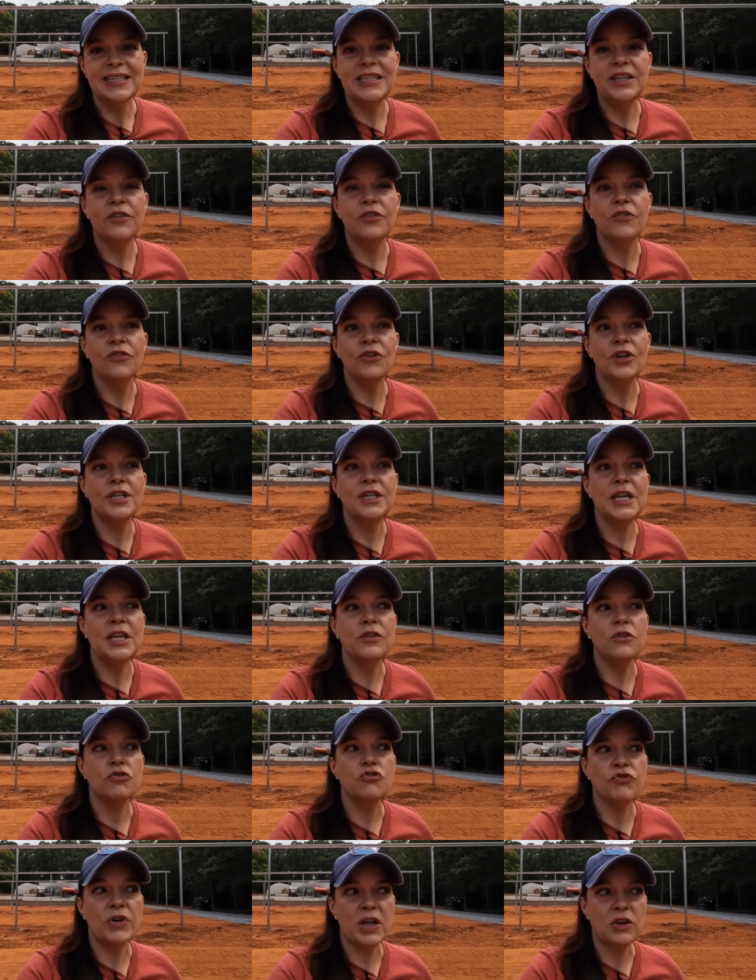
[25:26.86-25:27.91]
different
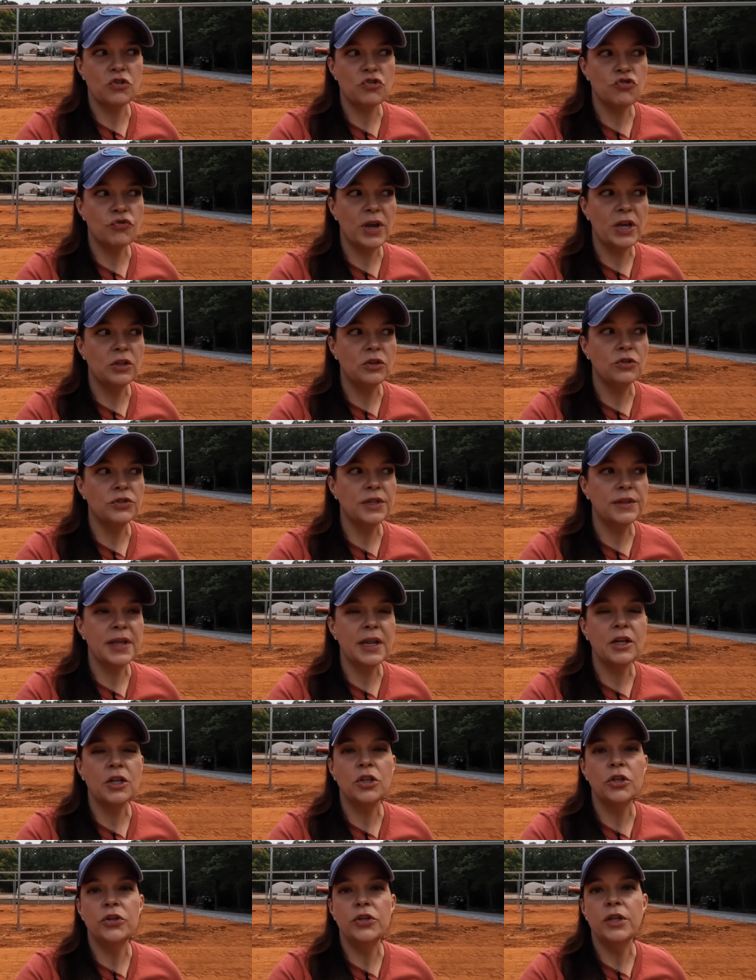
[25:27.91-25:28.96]
either tractor trailers, and
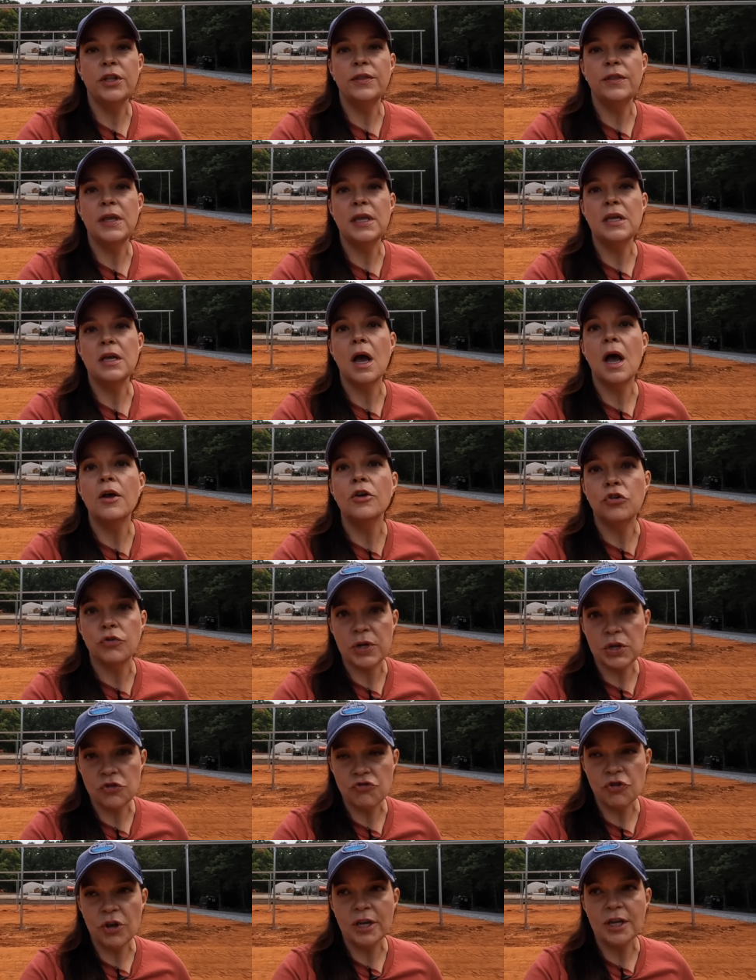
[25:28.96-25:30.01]
that included the
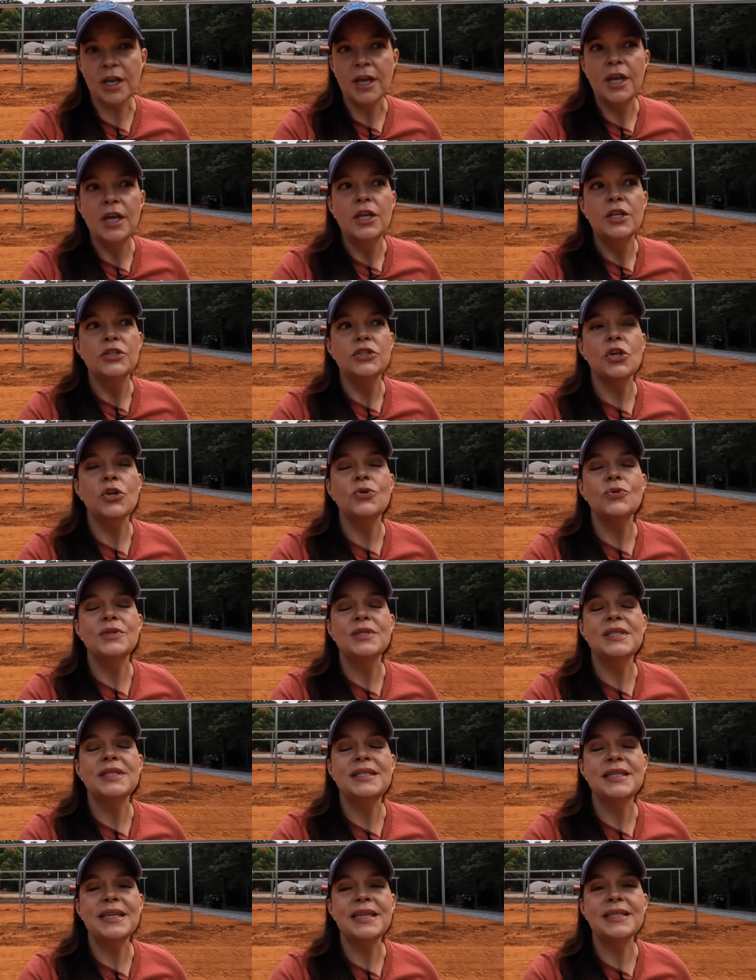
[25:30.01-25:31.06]
concrete truck. So
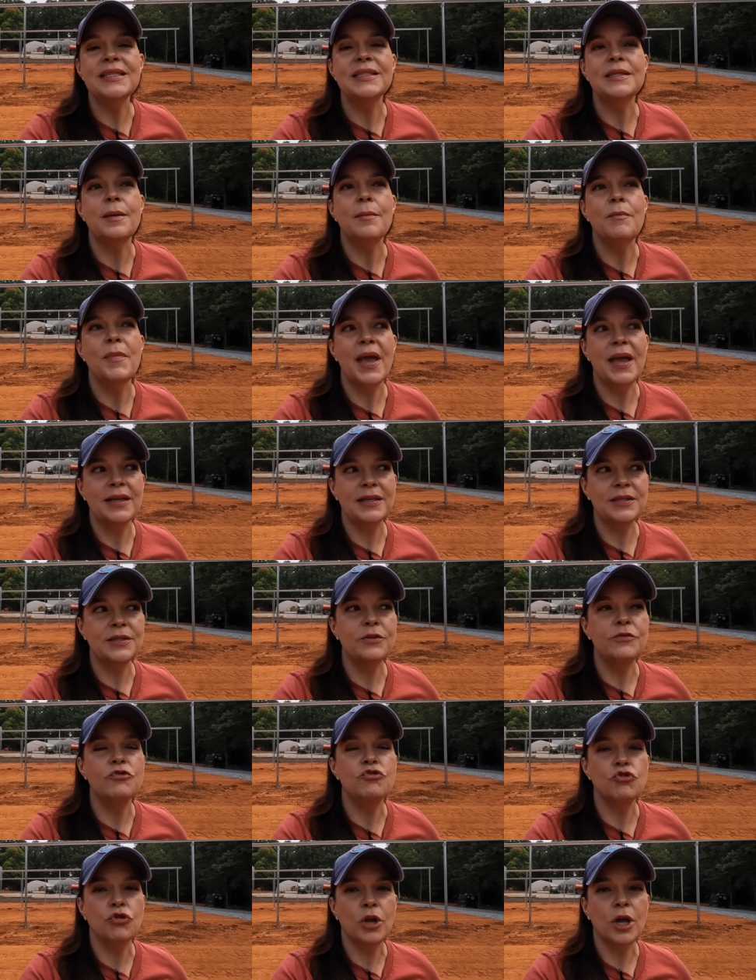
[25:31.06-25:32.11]
6
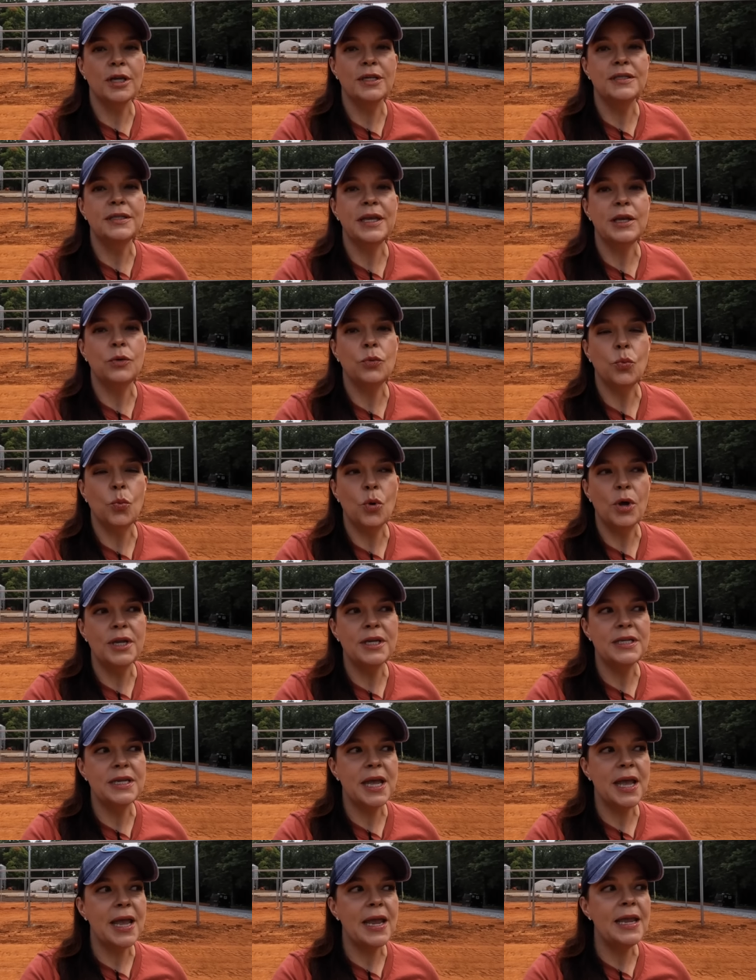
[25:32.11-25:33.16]
massive trucks in
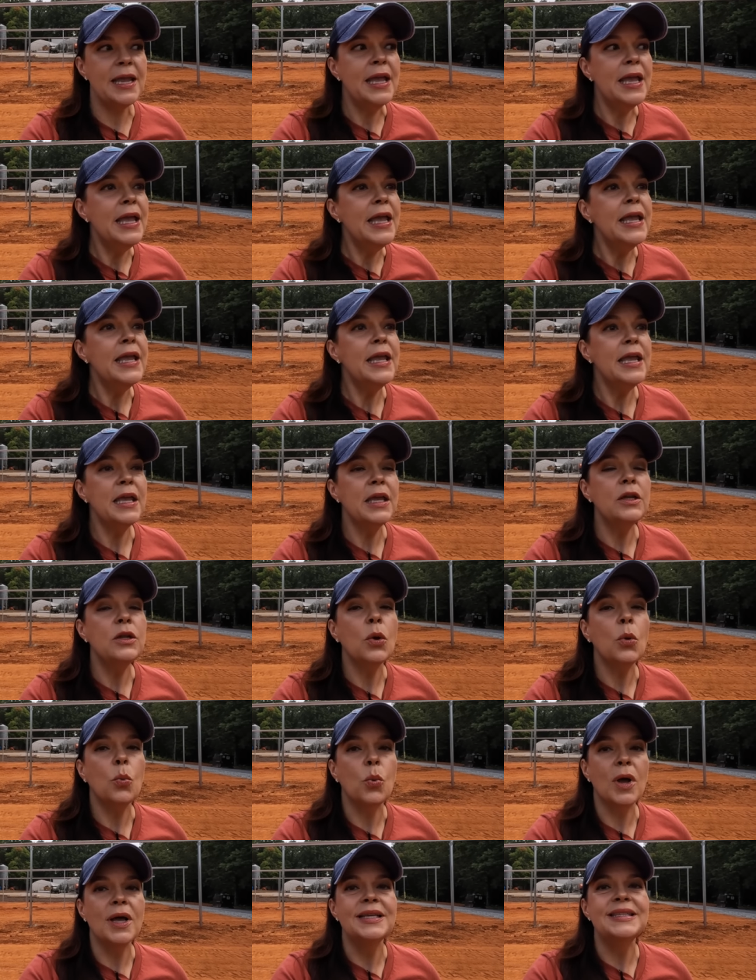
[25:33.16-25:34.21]
one day. It
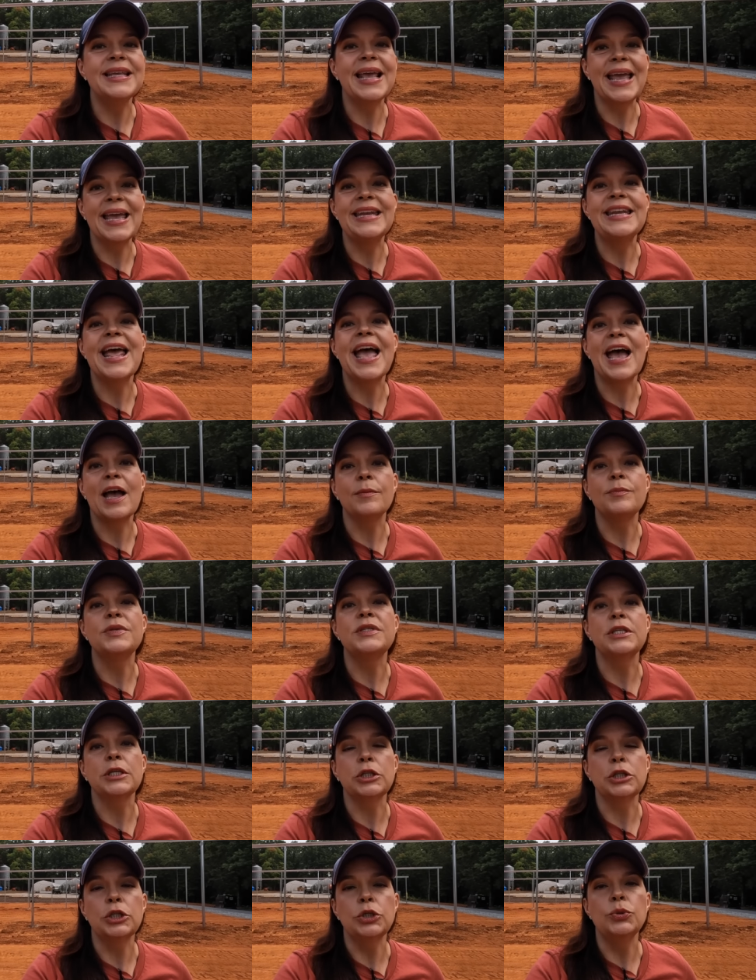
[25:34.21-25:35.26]
was an
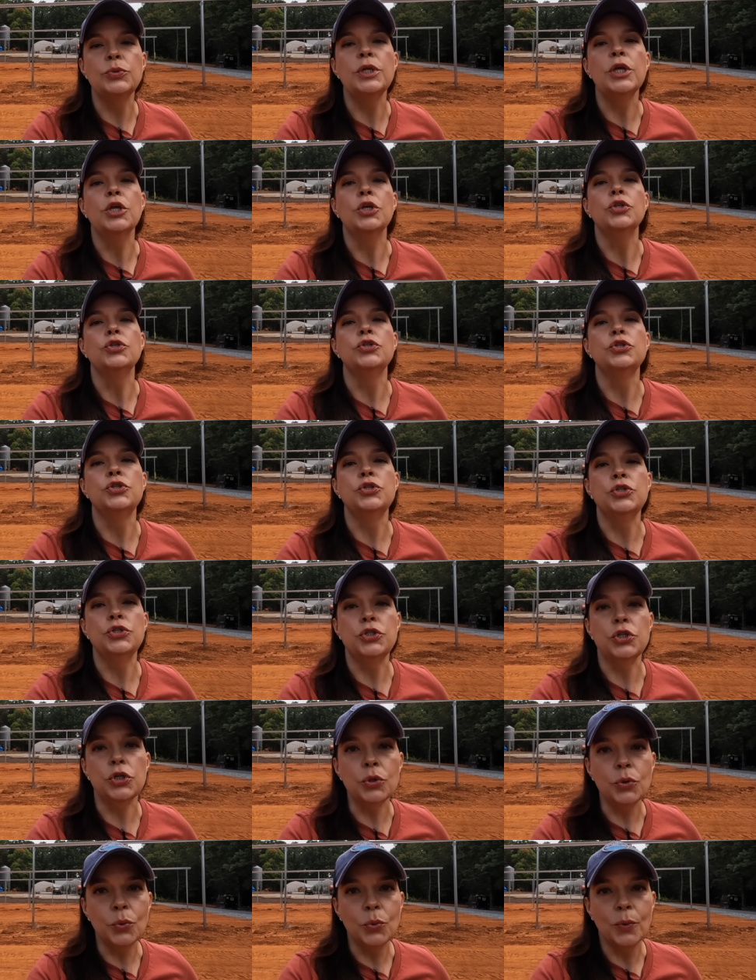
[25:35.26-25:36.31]
absolute
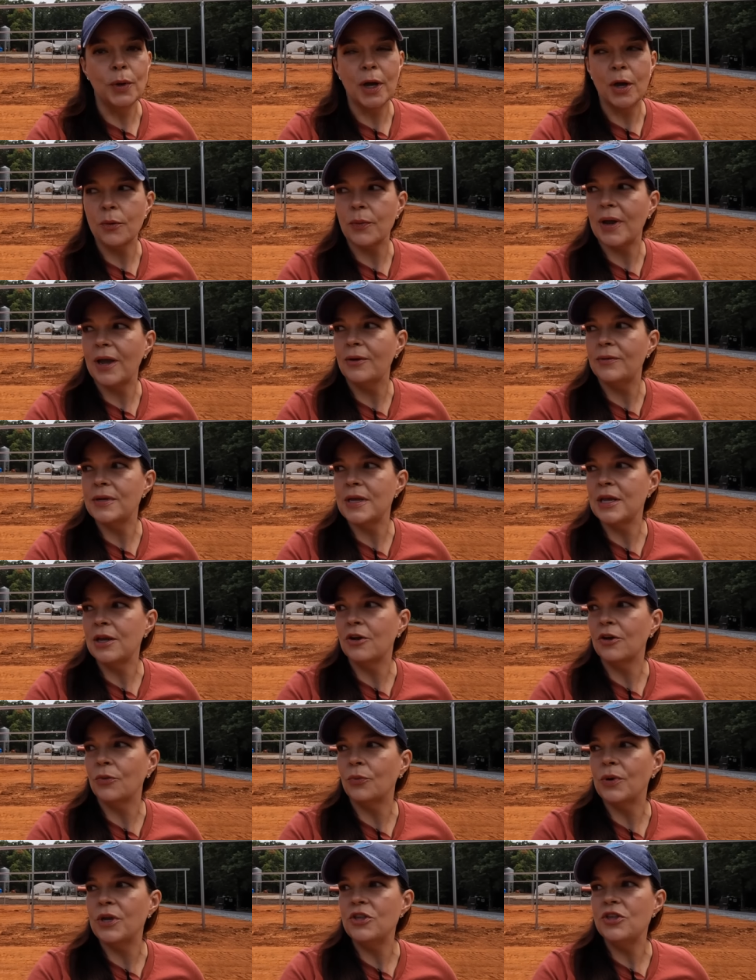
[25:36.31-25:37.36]
zoo around
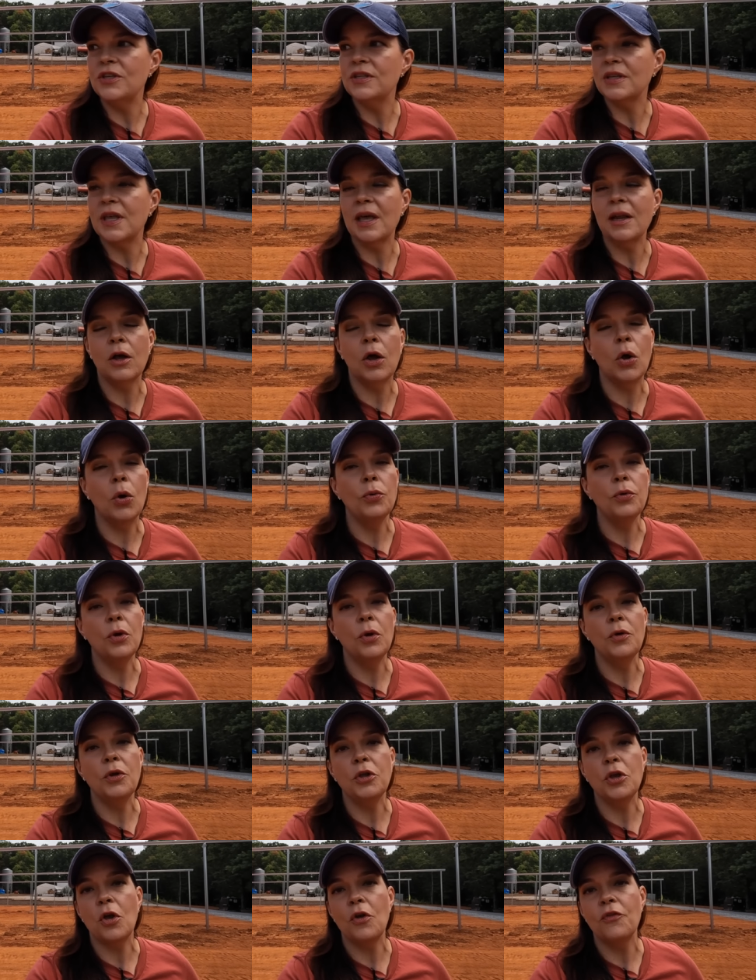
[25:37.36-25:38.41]
here. We just kind of hold
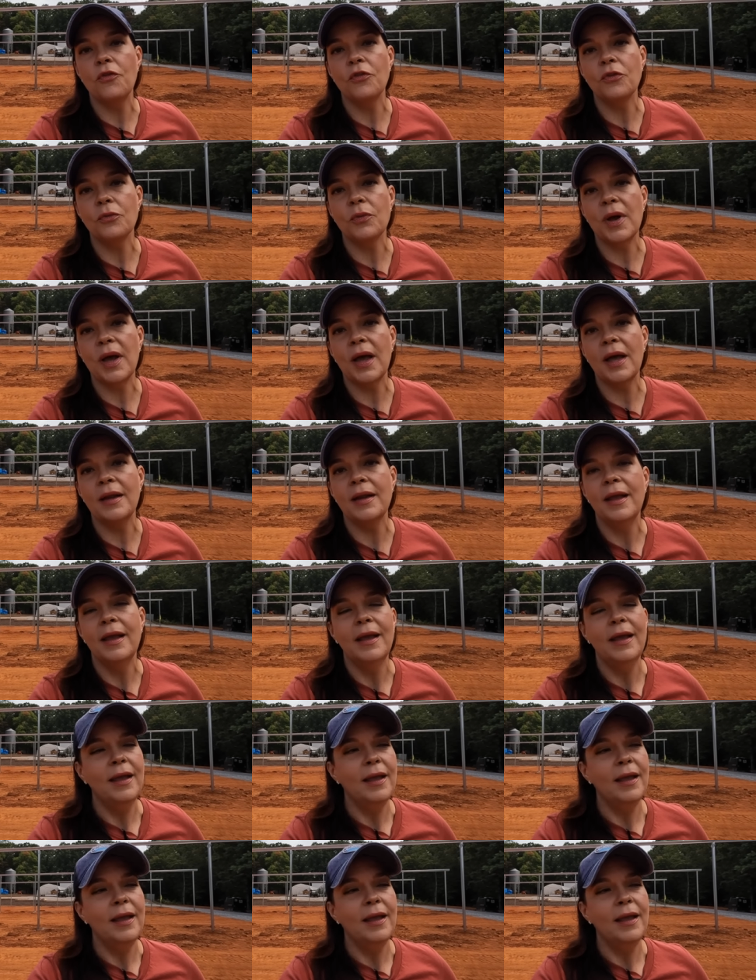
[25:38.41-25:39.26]
on and go for the ride,